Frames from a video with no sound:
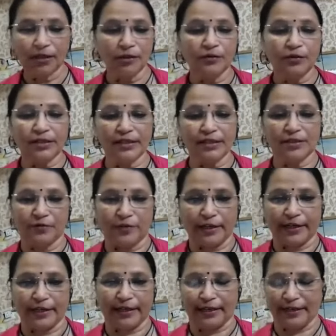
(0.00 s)
which is
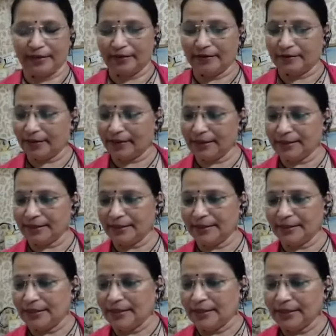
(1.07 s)
working, right?
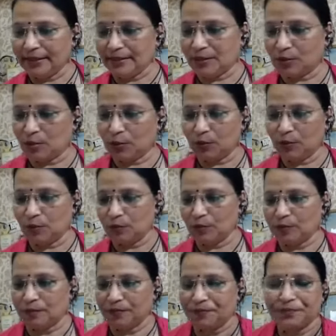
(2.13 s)
So
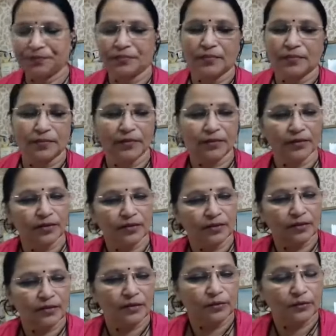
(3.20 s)

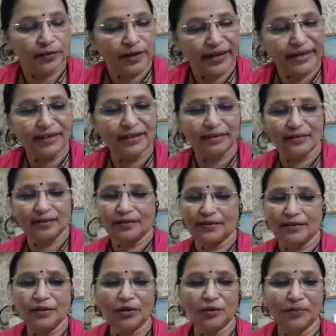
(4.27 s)
when
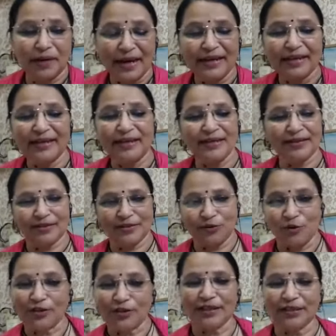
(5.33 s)
your mind is
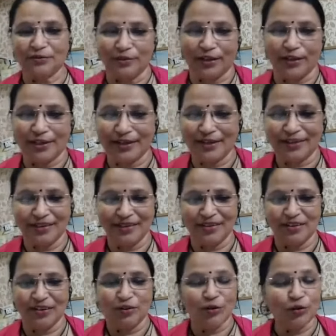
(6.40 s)
not at work,
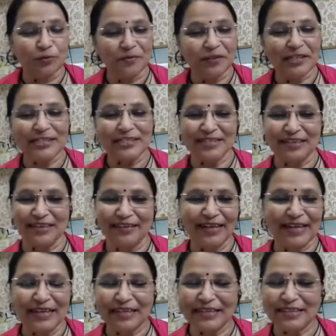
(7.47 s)
obviously
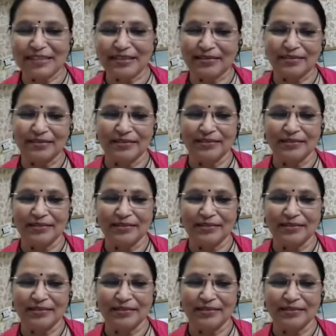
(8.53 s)
there is